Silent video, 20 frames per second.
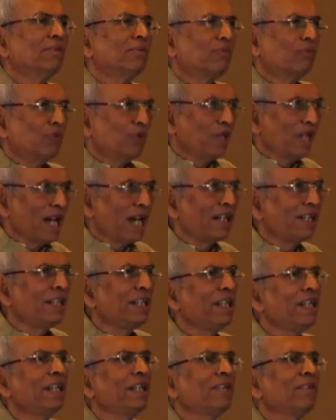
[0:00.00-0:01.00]
We are
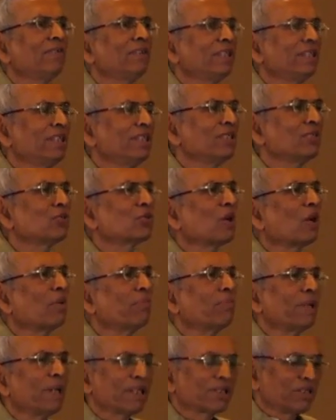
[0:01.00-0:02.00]
dealing with these
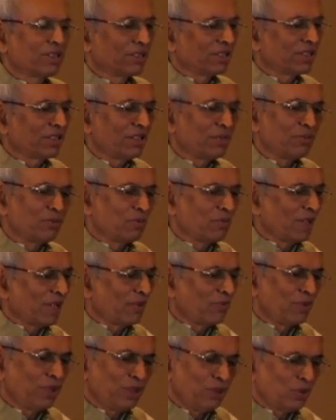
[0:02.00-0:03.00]
complex systems where
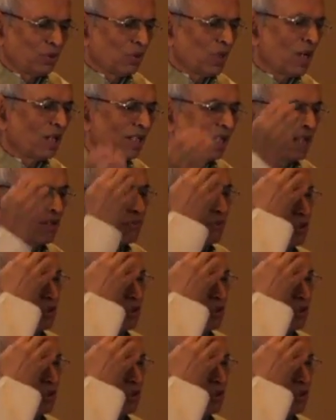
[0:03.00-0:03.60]
we do not have